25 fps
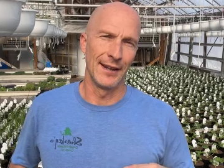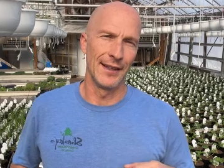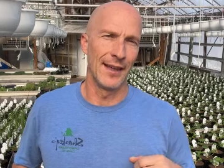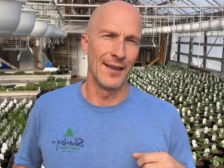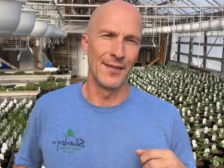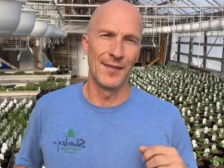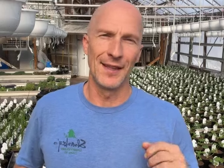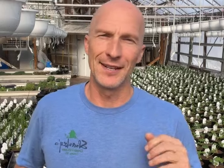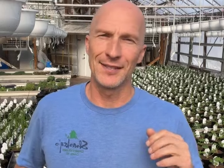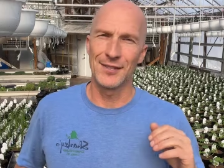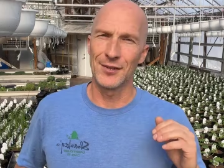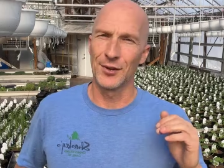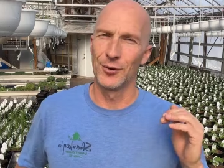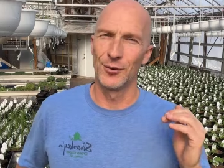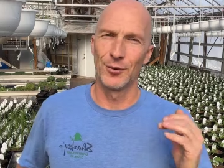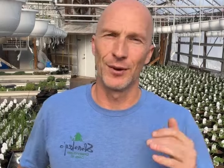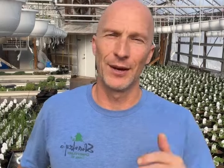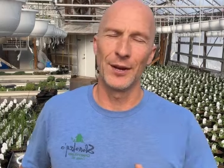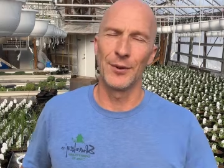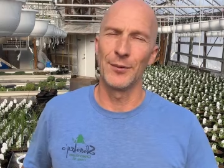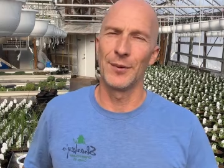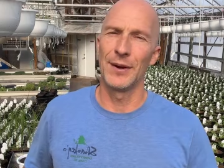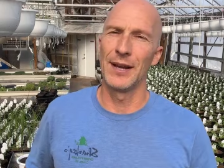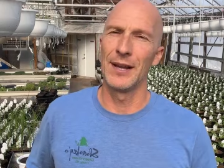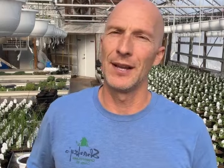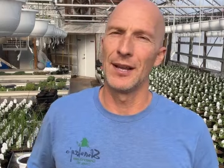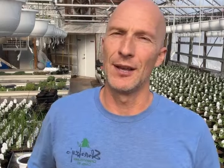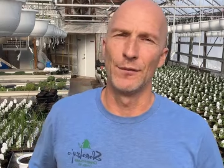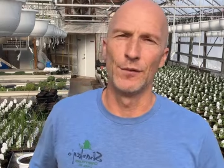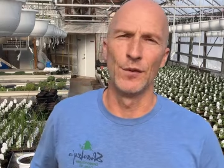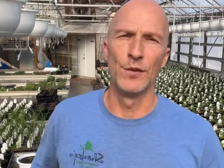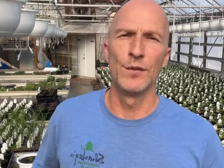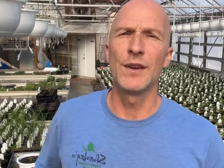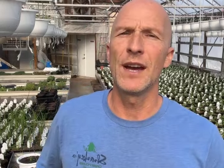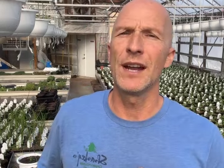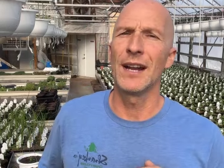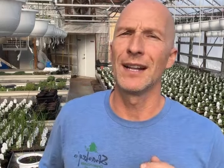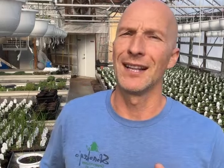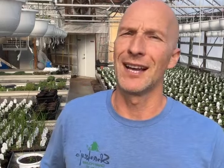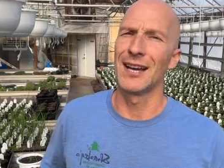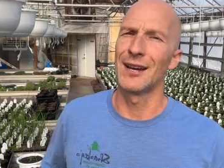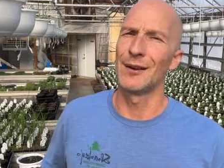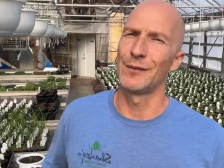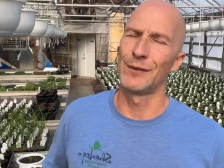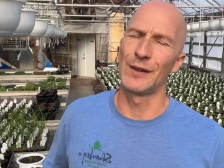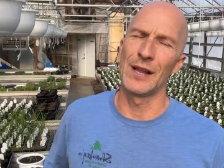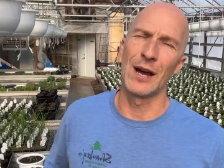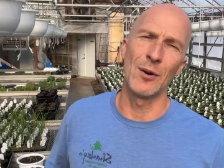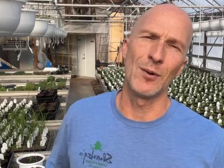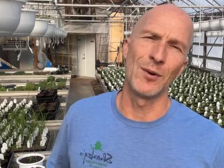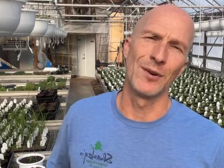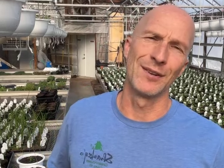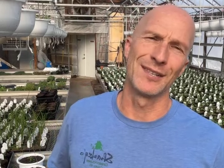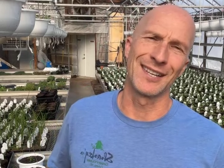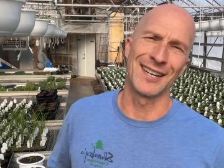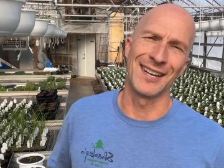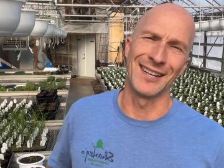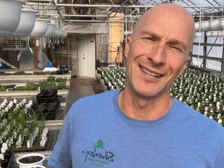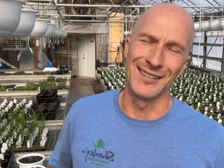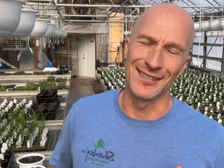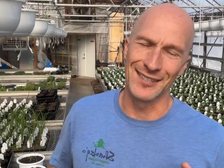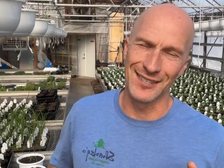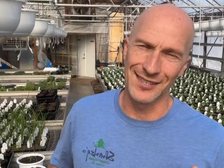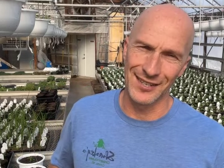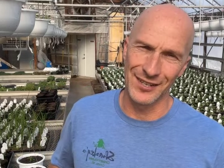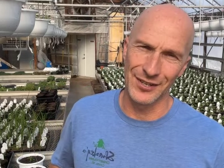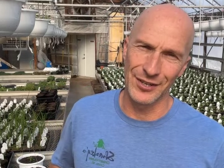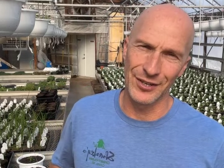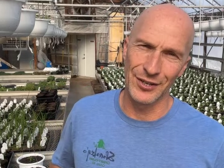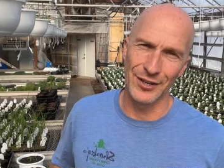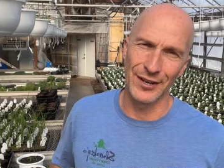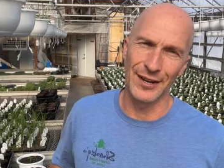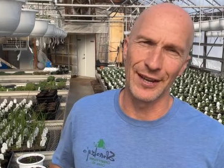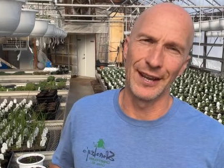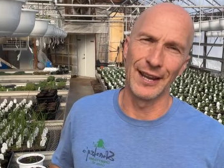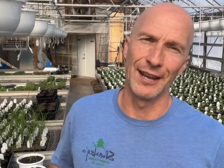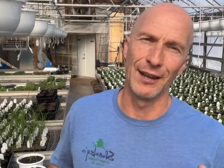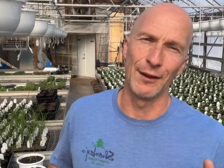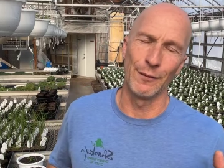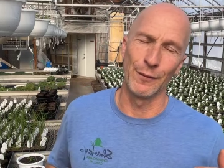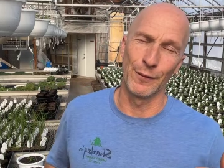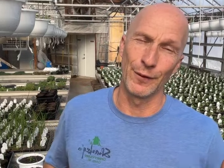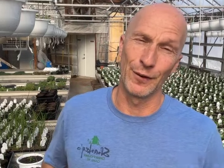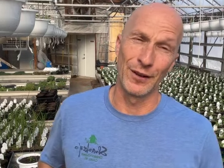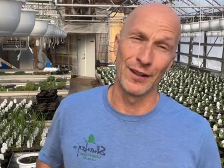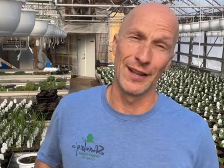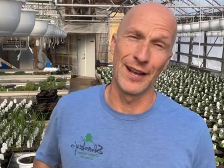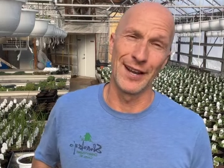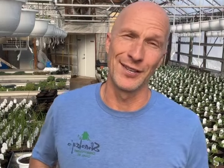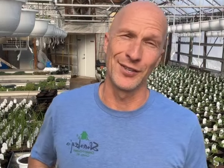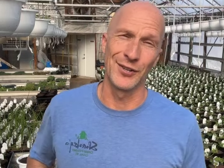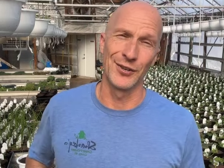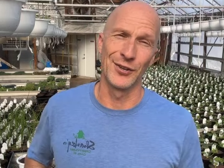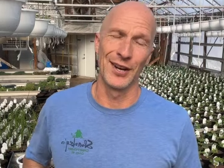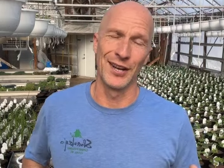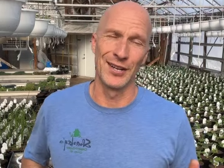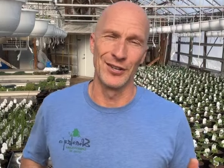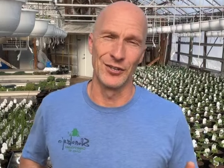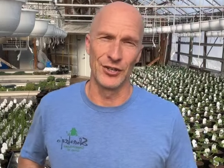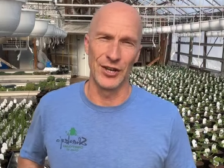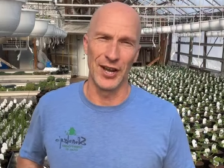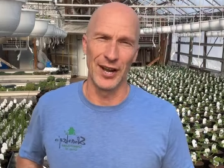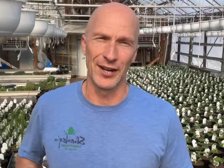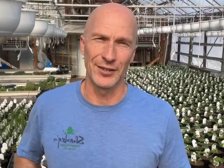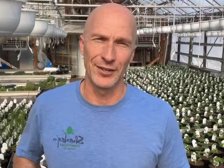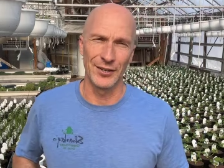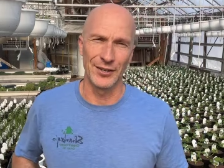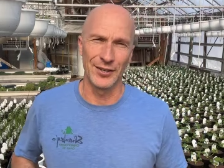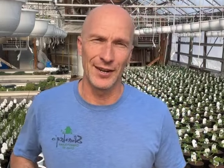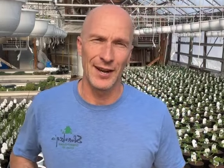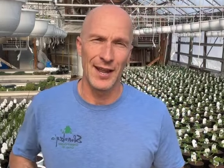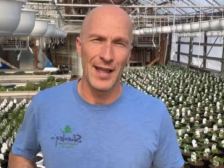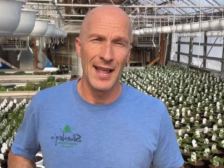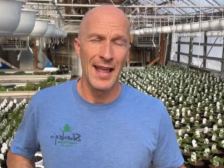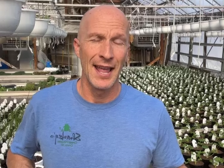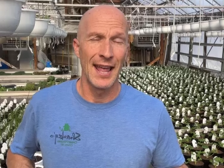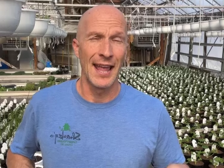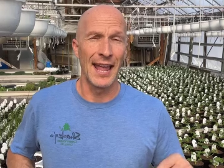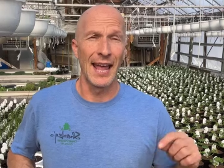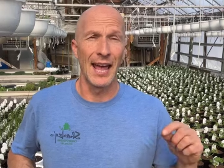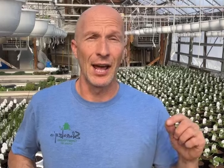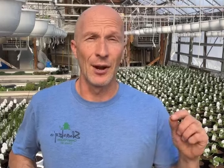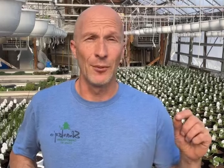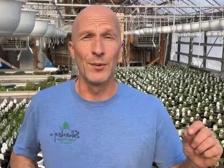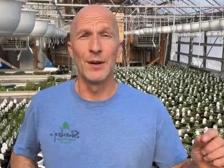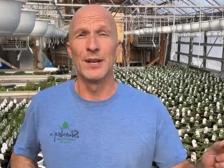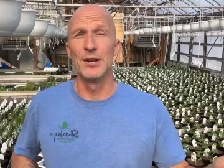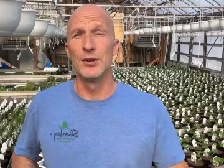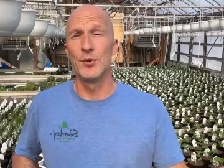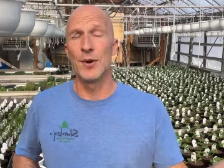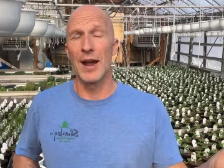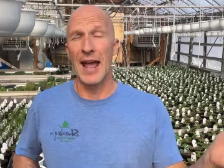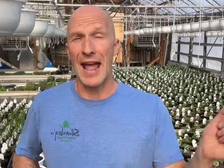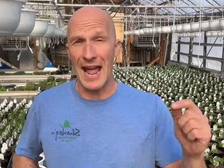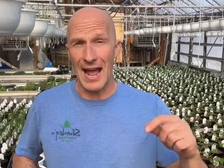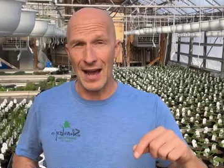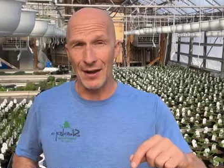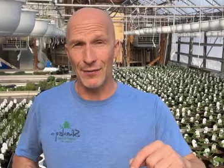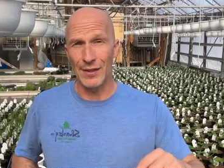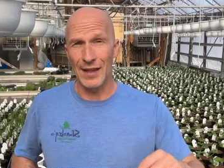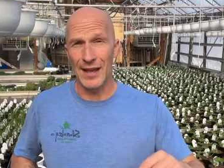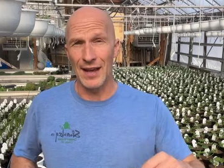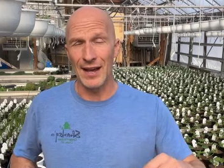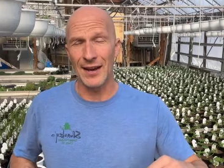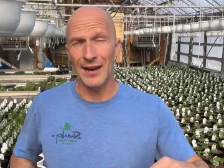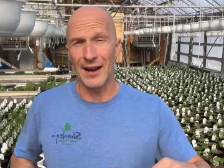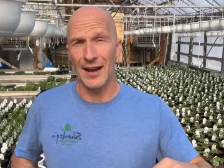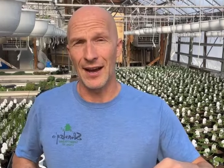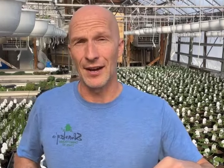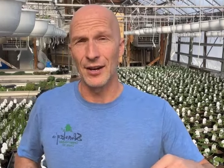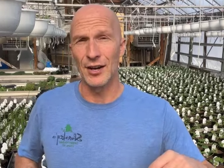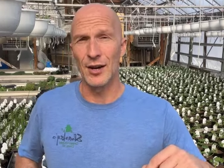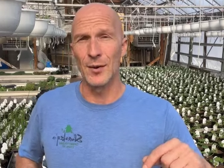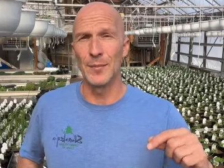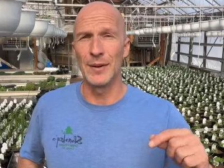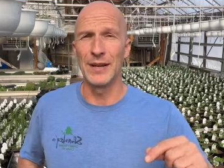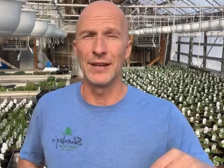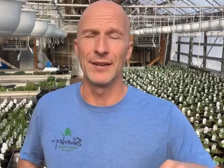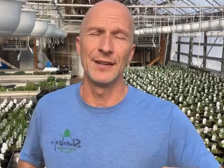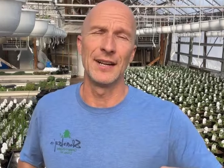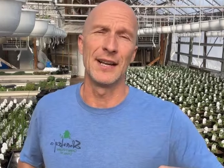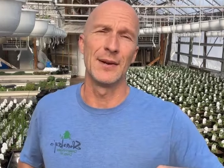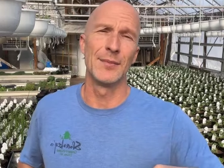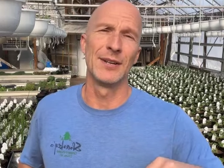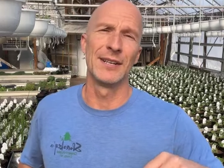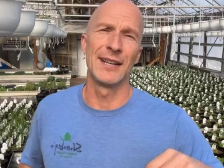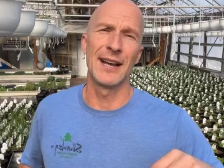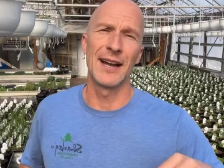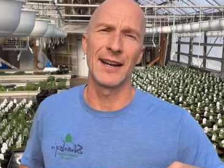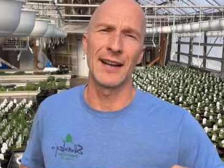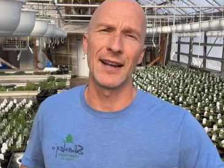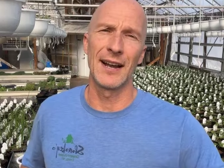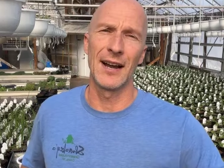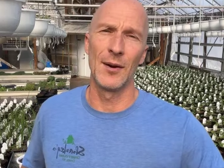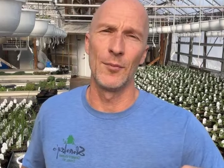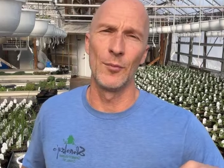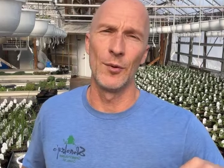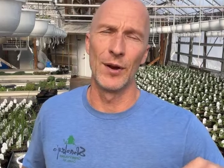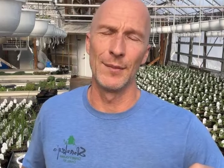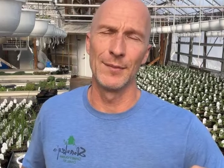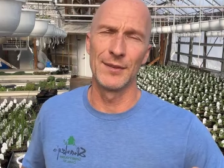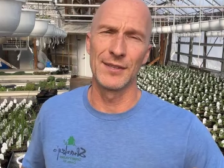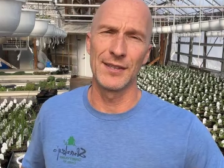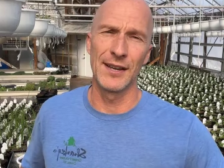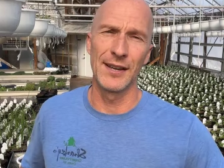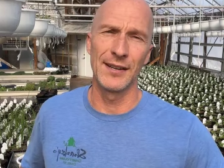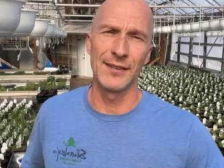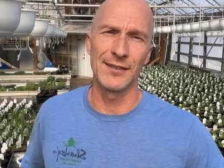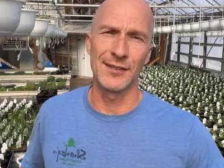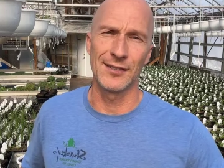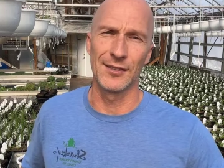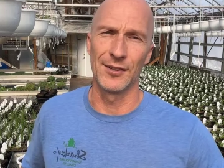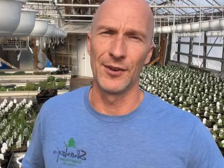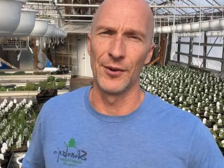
And, and that's a great way. If you've got a lot of flowers, consider a fertilizer injector. And we do have that on our beat your neighbor dot com website.